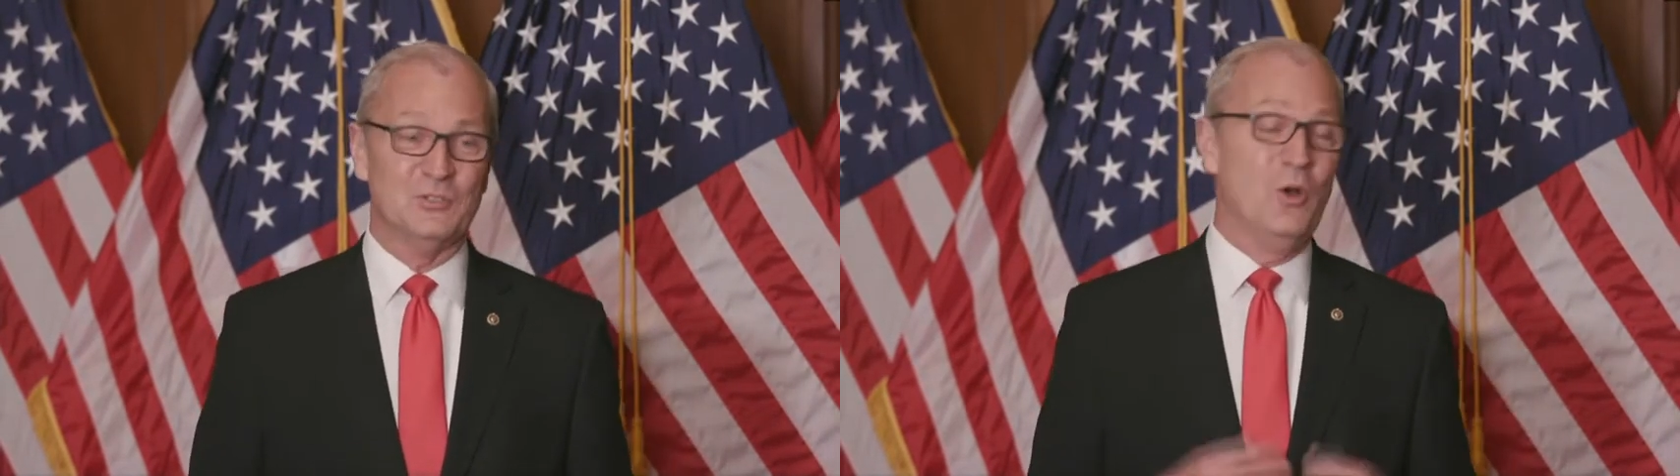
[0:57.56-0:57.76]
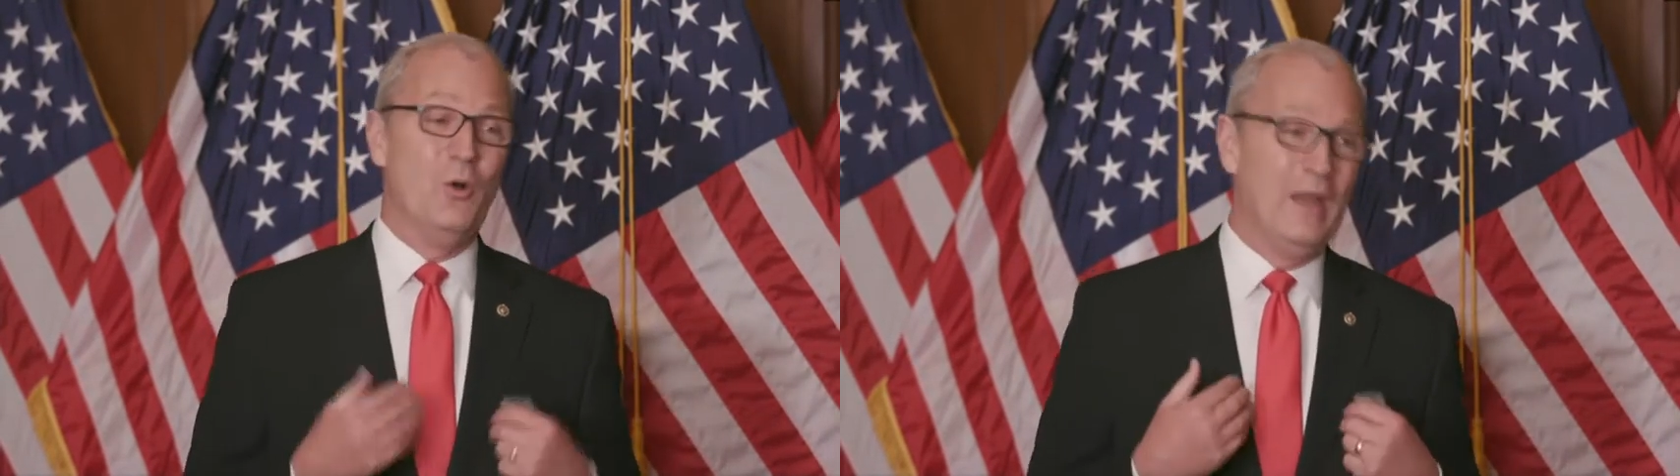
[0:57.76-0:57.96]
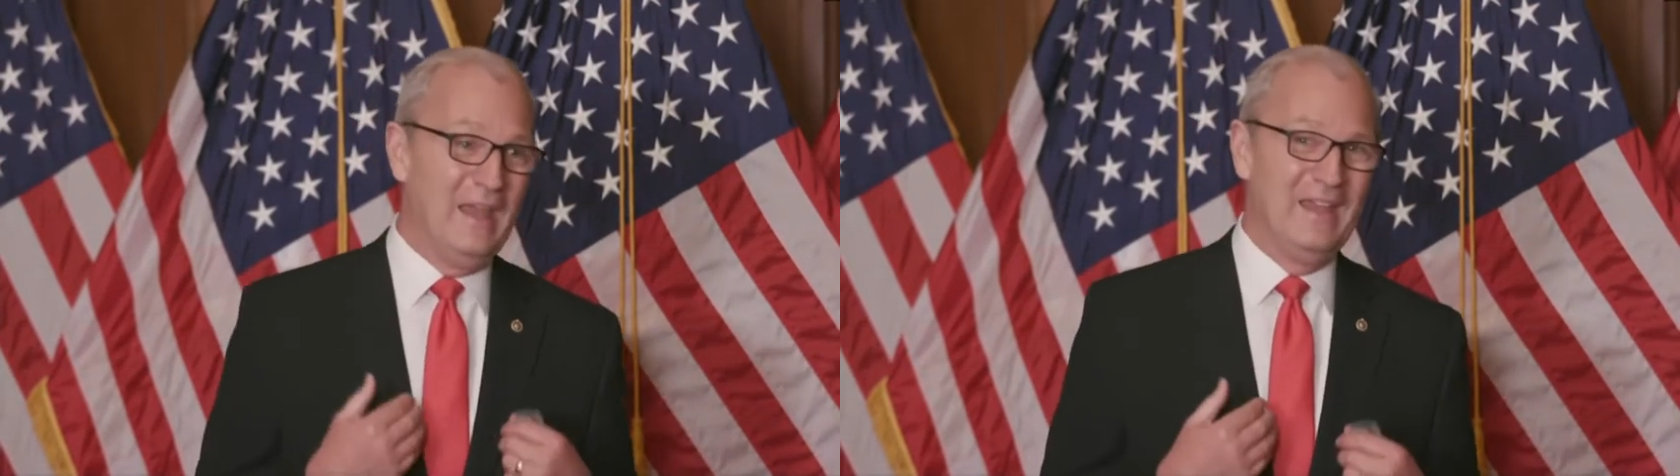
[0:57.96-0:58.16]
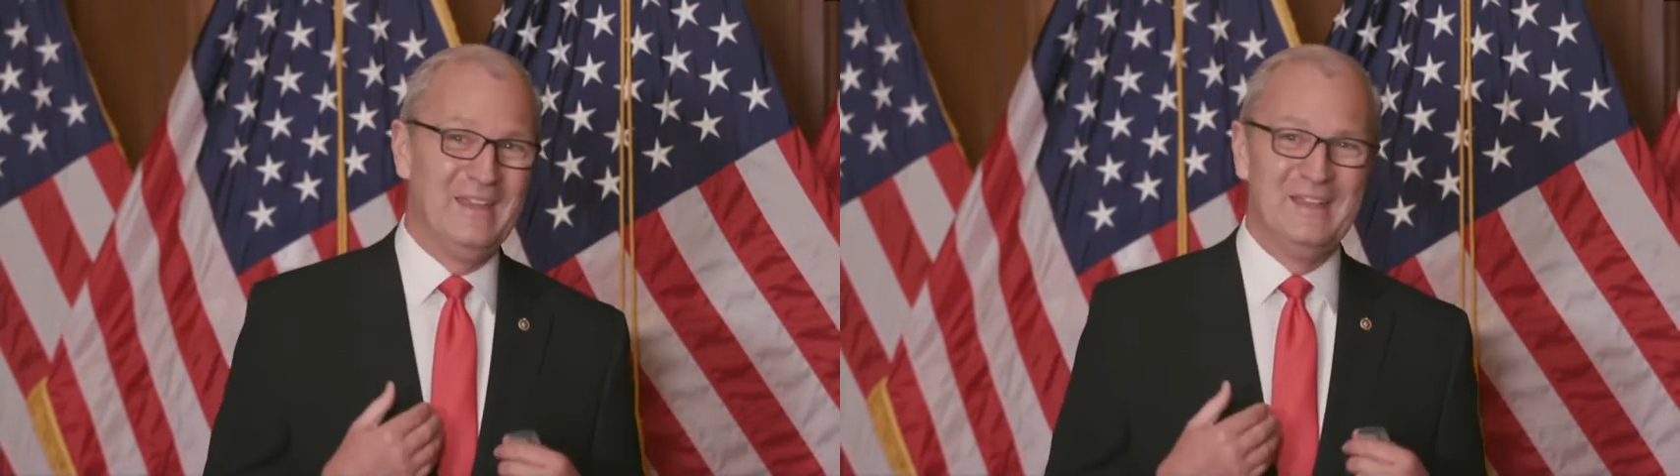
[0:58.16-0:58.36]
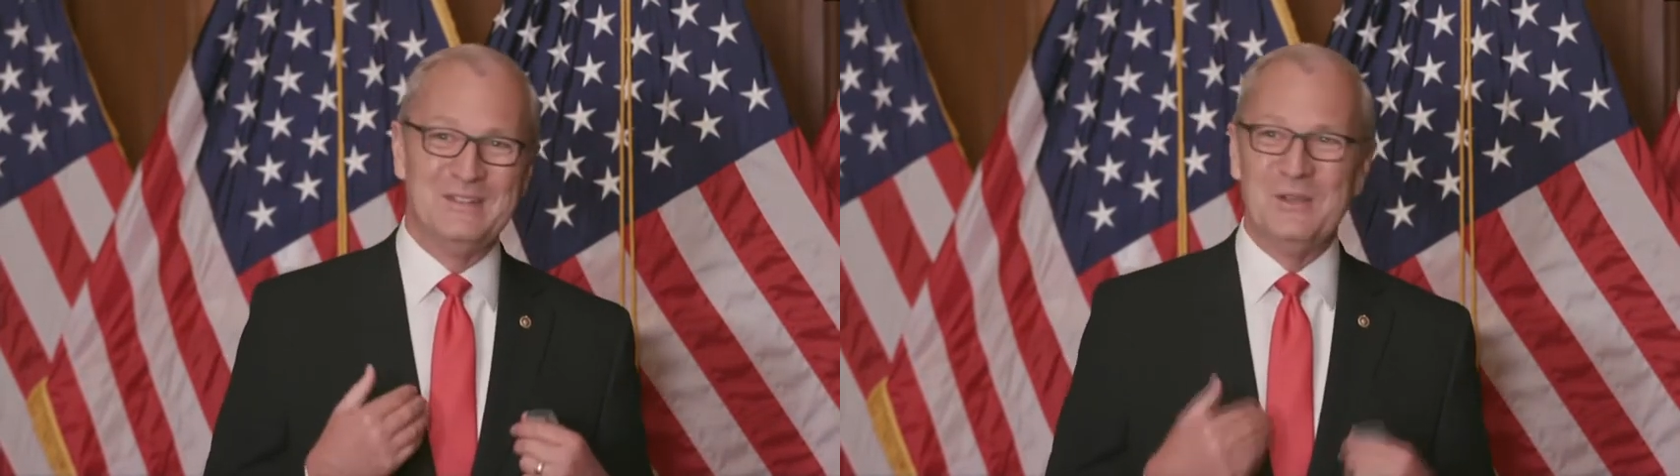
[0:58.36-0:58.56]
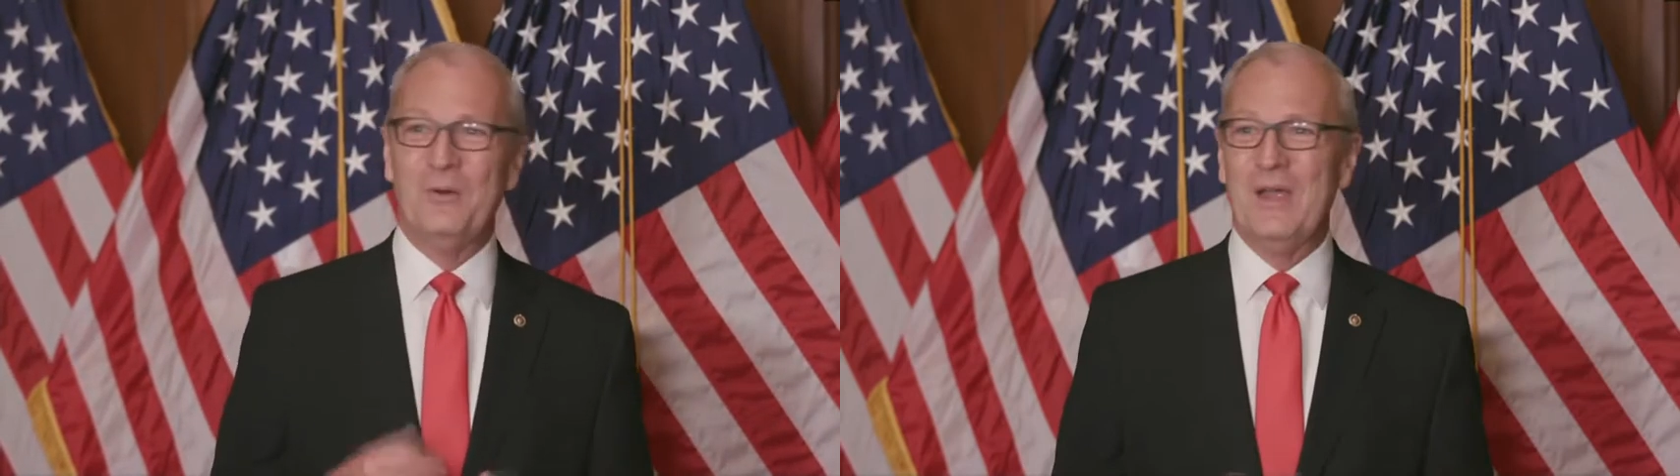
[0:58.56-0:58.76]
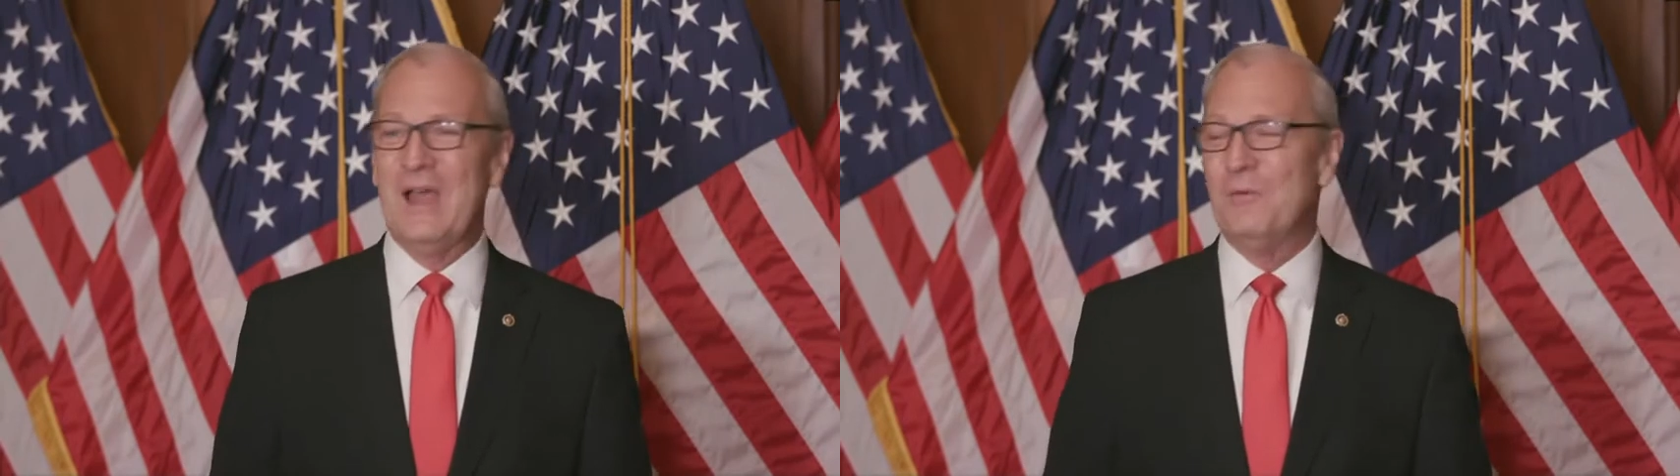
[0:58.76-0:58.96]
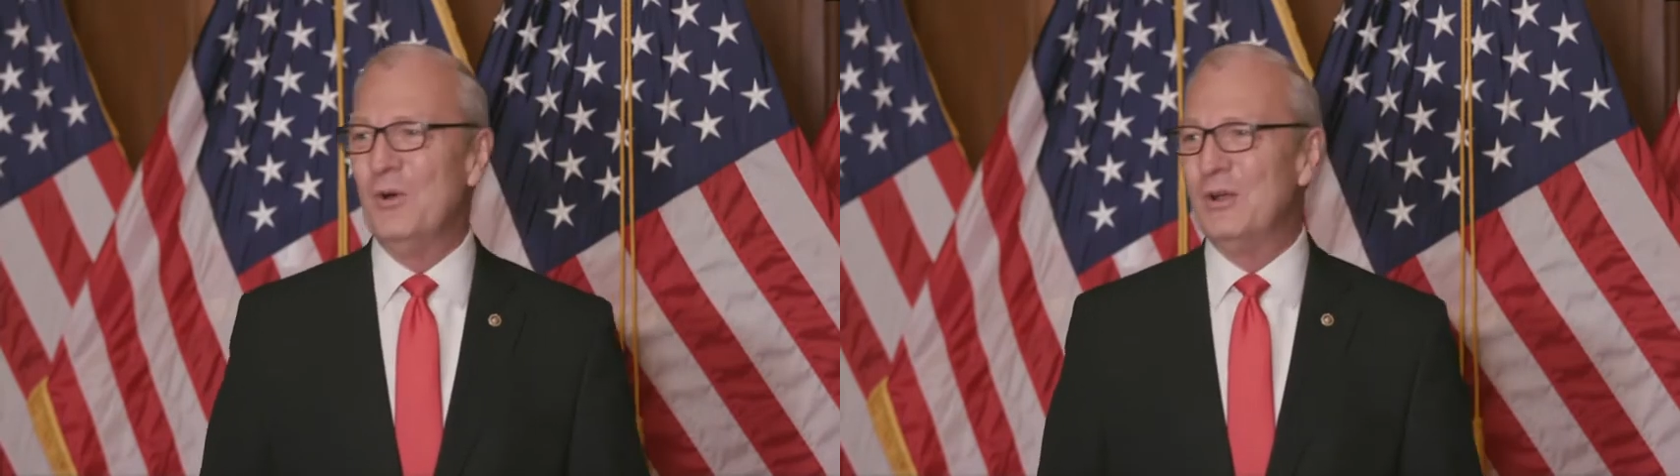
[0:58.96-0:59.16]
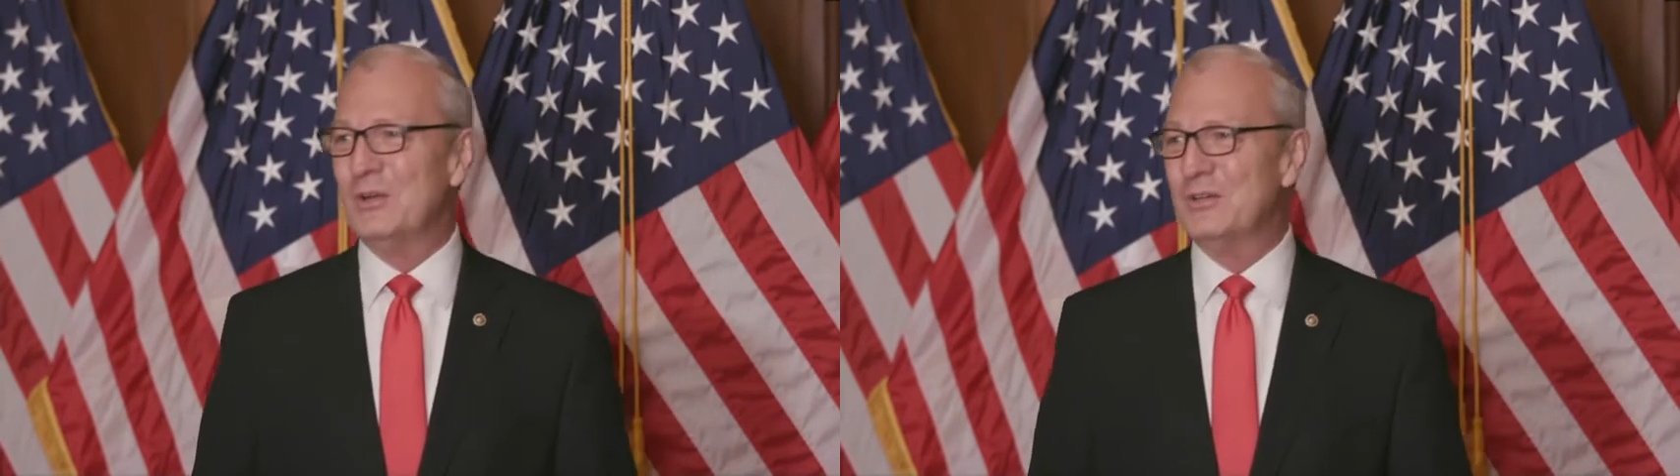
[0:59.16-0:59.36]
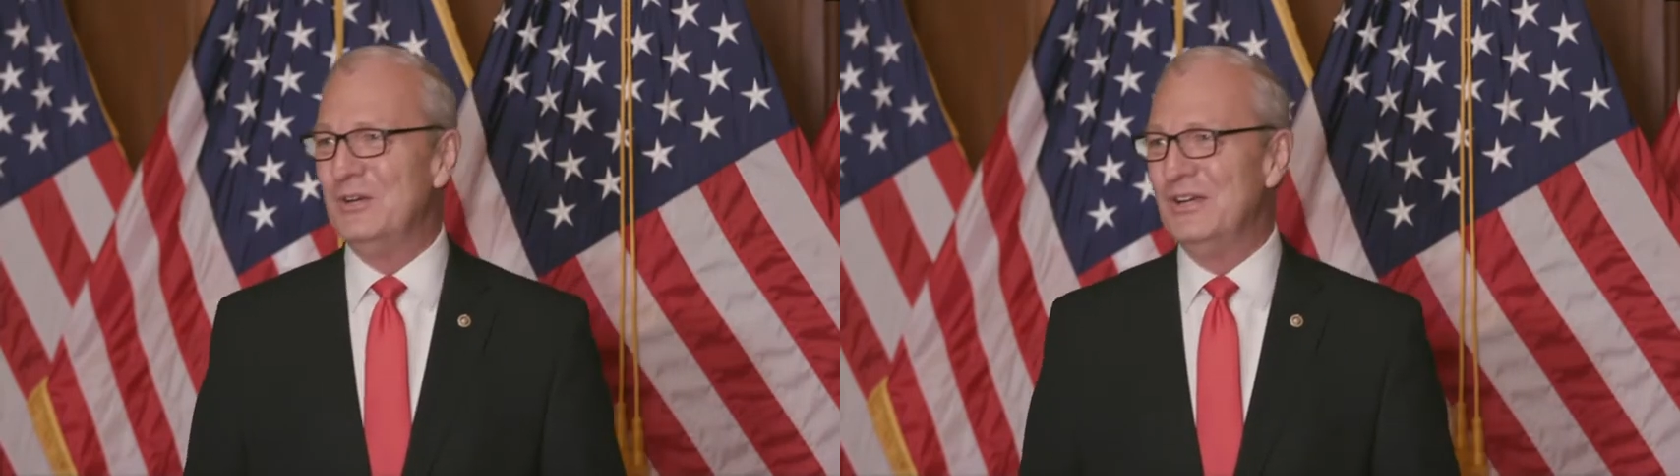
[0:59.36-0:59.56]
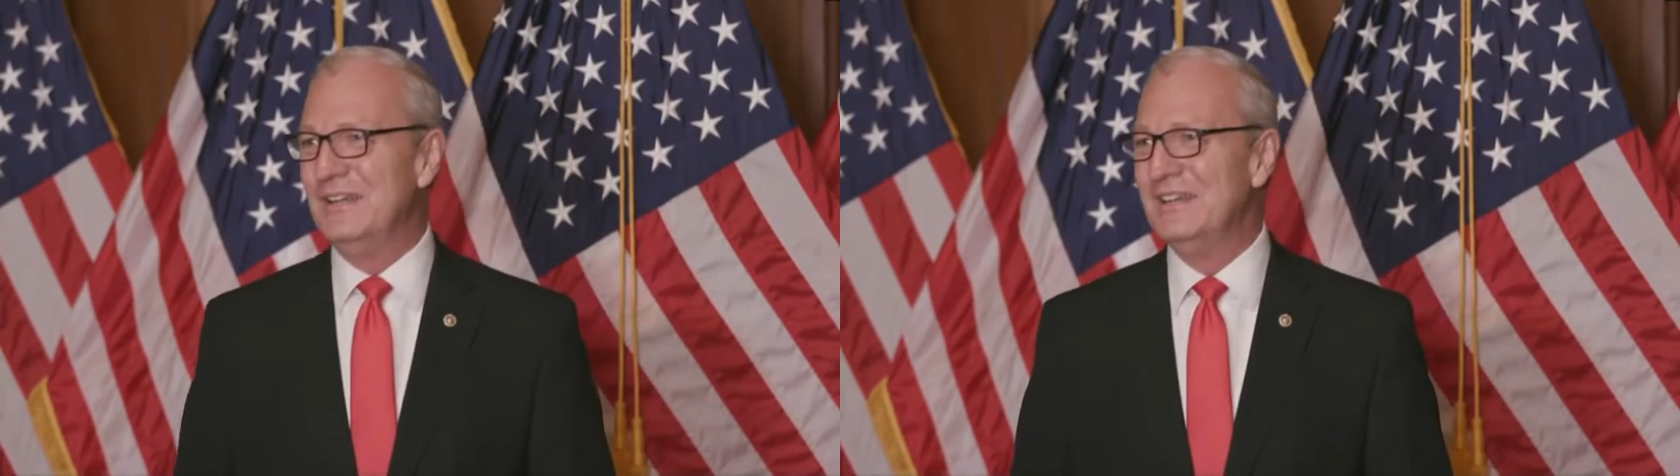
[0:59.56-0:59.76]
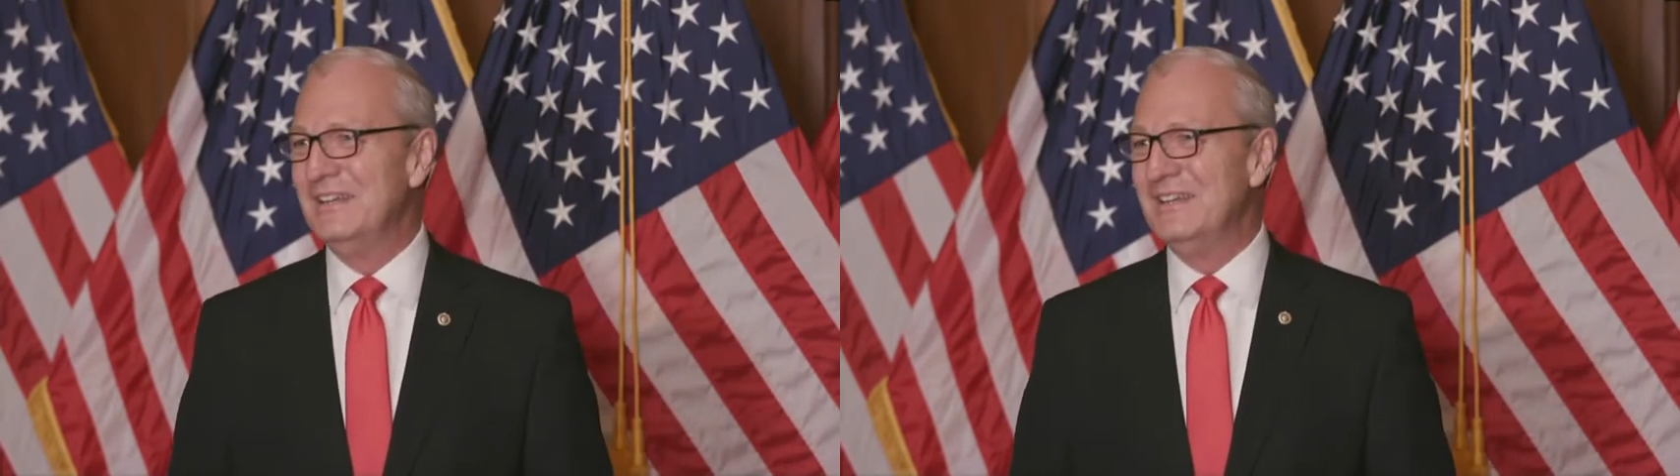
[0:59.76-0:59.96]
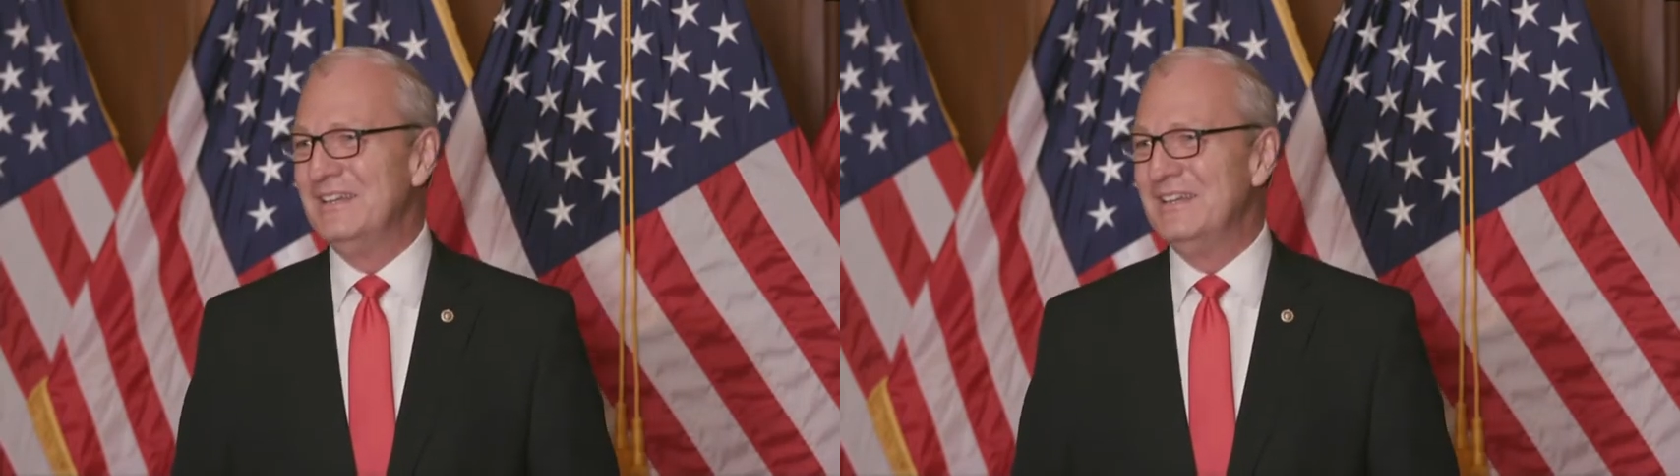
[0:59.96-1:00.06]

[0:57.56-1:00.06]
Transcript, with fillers: no way, no way I would or could